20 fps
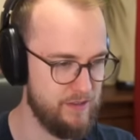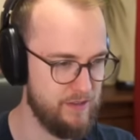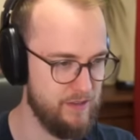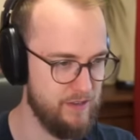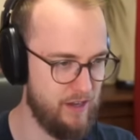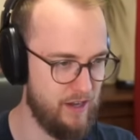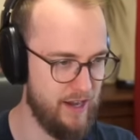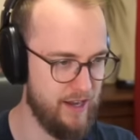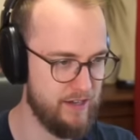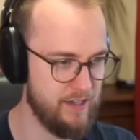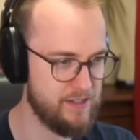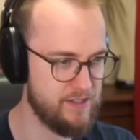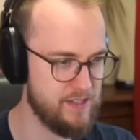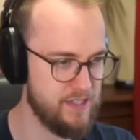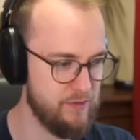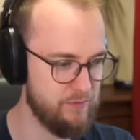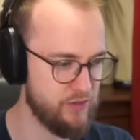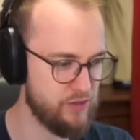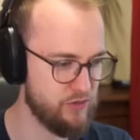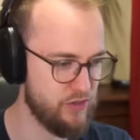Alright, let's
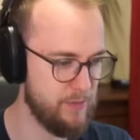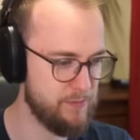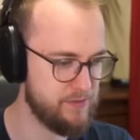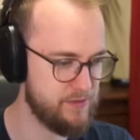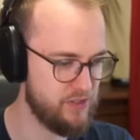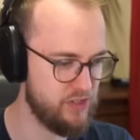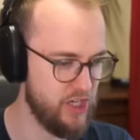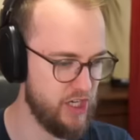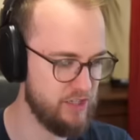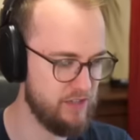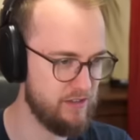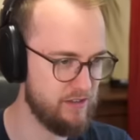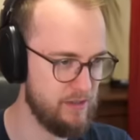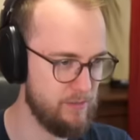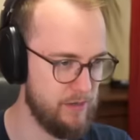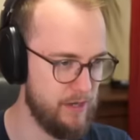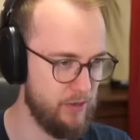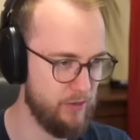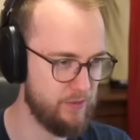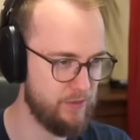see if it drops the
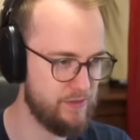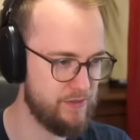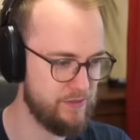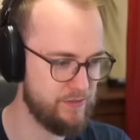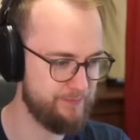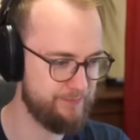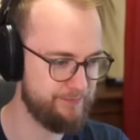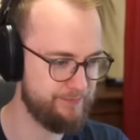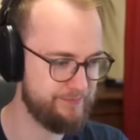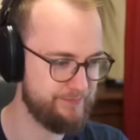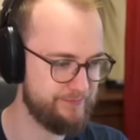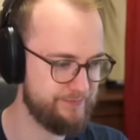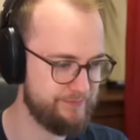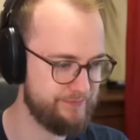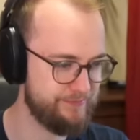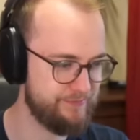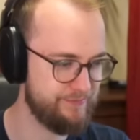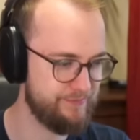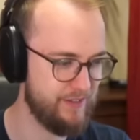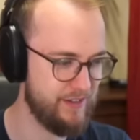mount.
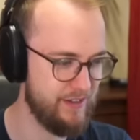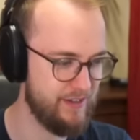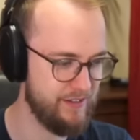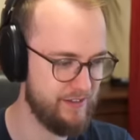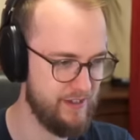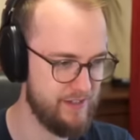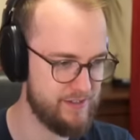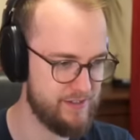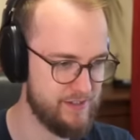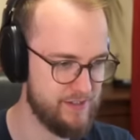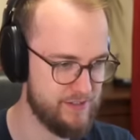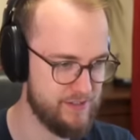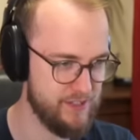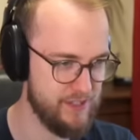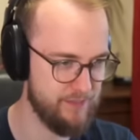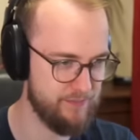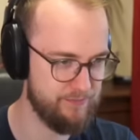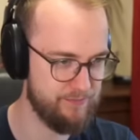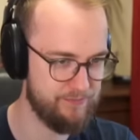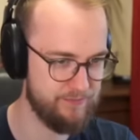Let's just
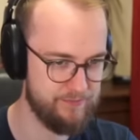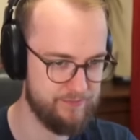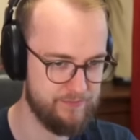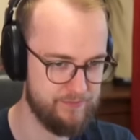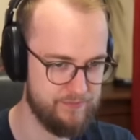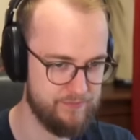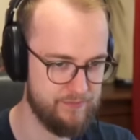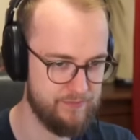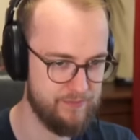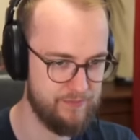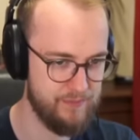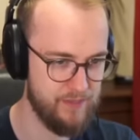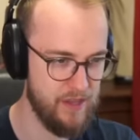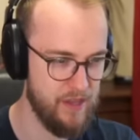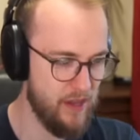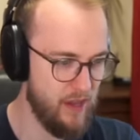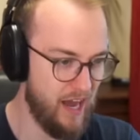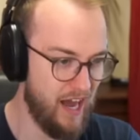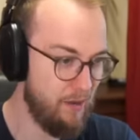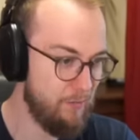see.
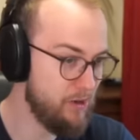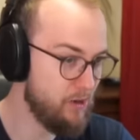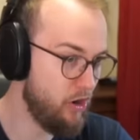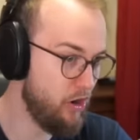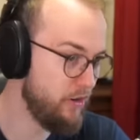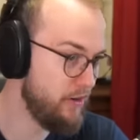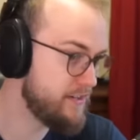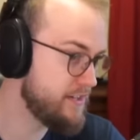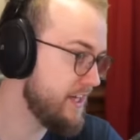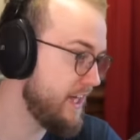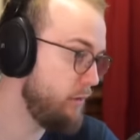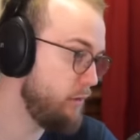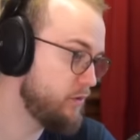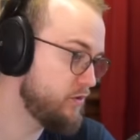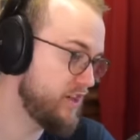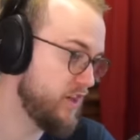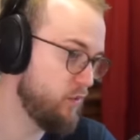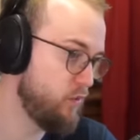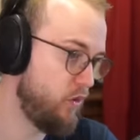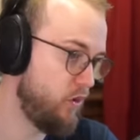I mean, honestly, I will
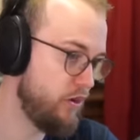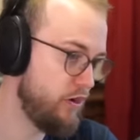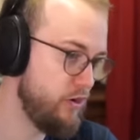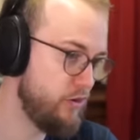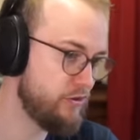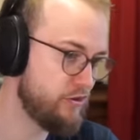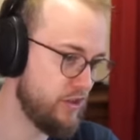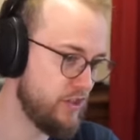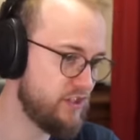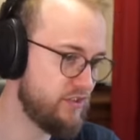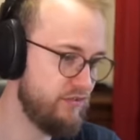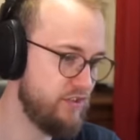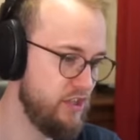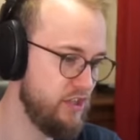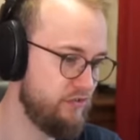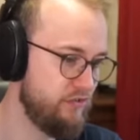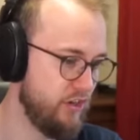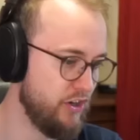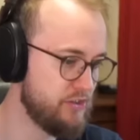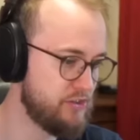say Warrior does feel
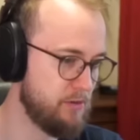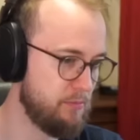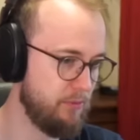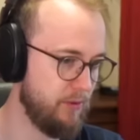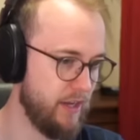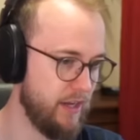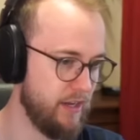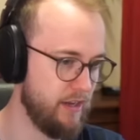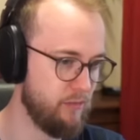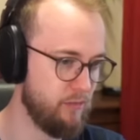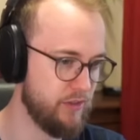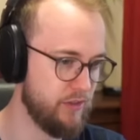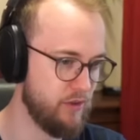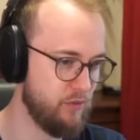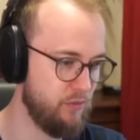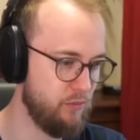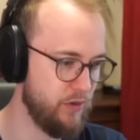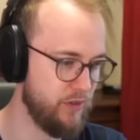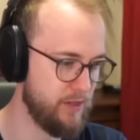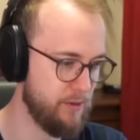fun to play with
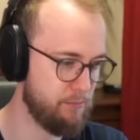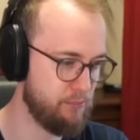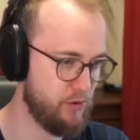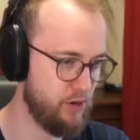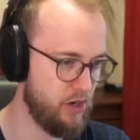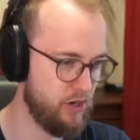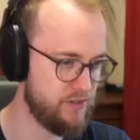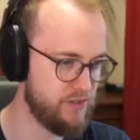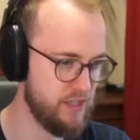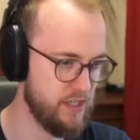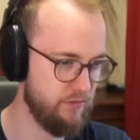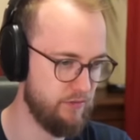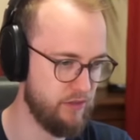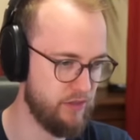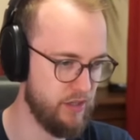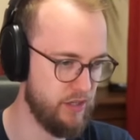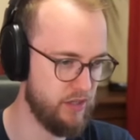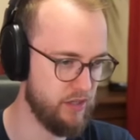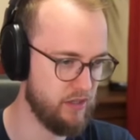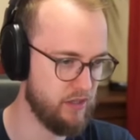the procs and
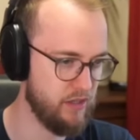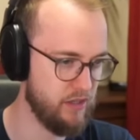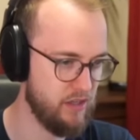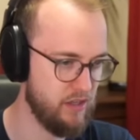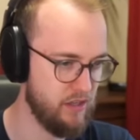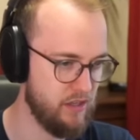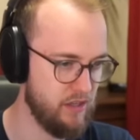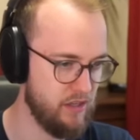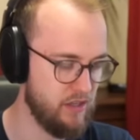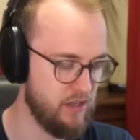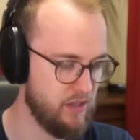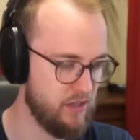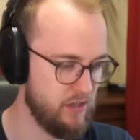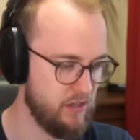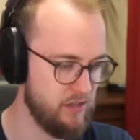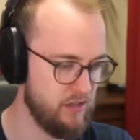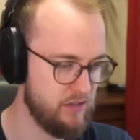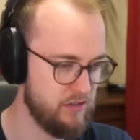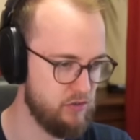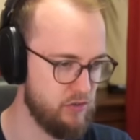everything.
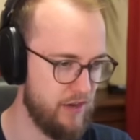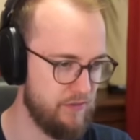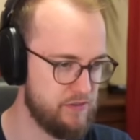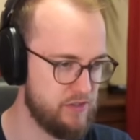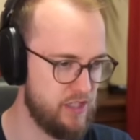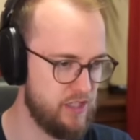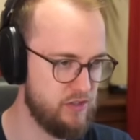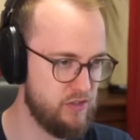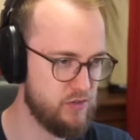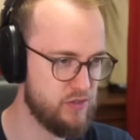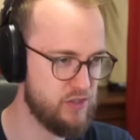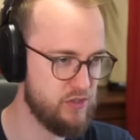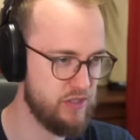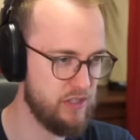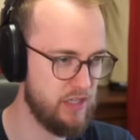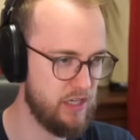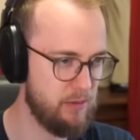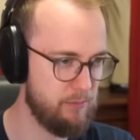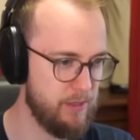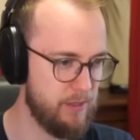You have to get used to it a
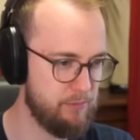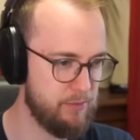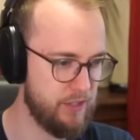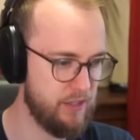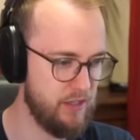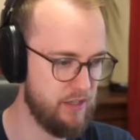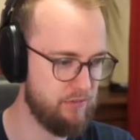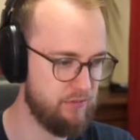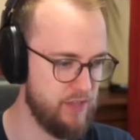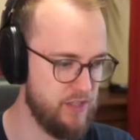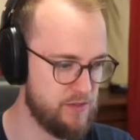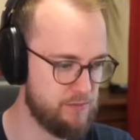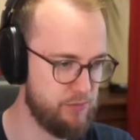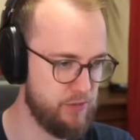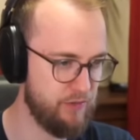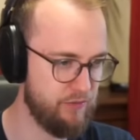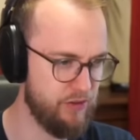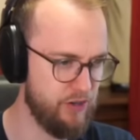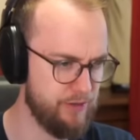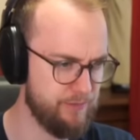little bit, but it feels
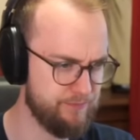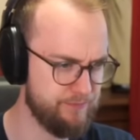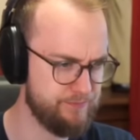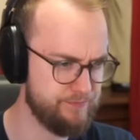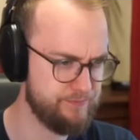pretty fun.